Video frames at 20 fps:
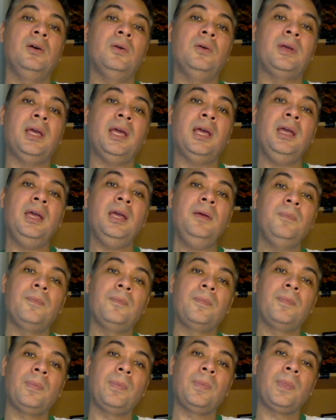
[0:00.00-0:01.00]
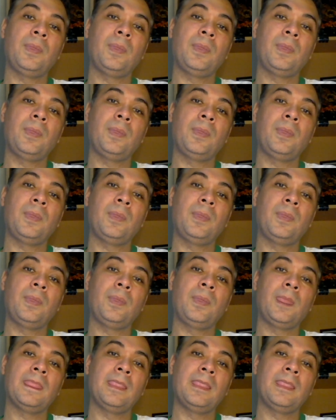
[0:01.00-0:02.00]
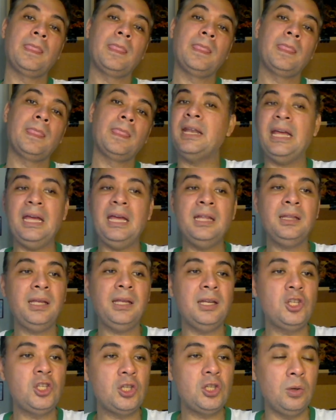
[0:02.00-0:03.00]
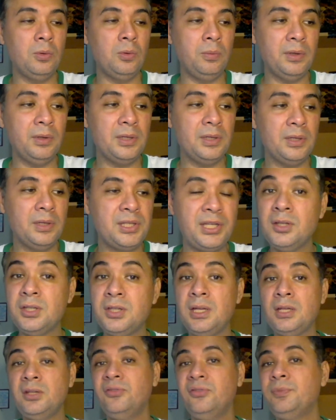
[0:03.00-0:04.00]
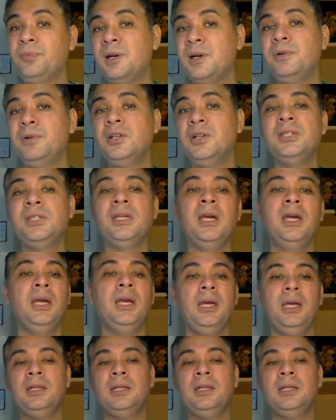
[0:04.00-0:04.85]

Okay, it can show seriousness of purpose.